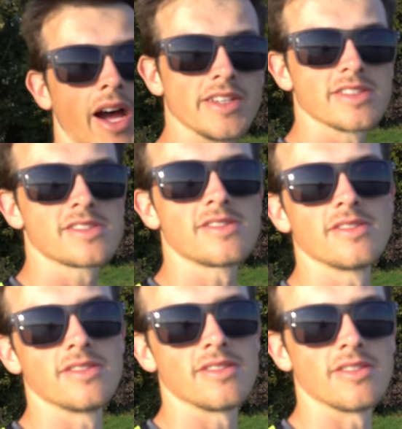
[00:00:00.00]
I just
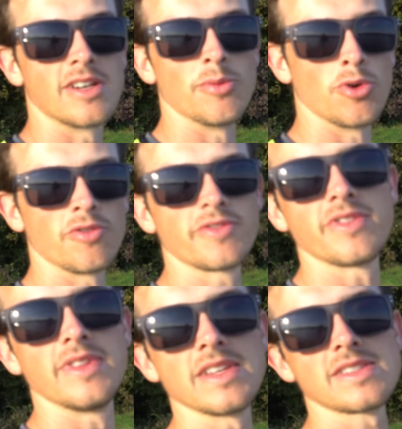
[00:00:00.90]
removed
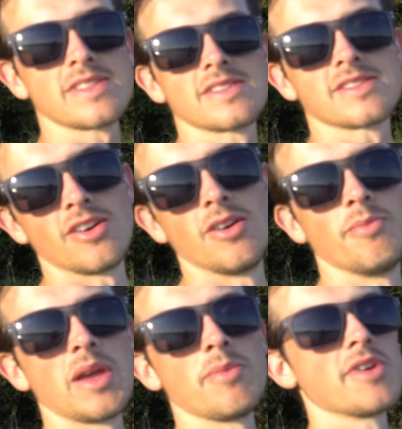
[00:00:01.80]
this so
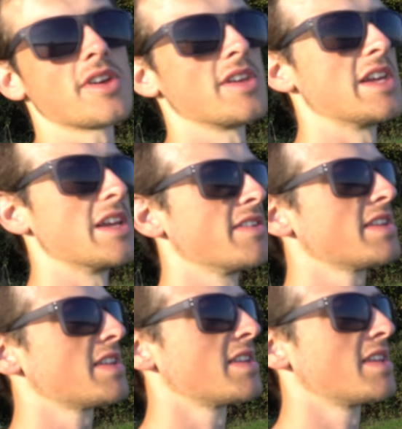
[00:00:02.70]
maybe you can hear it.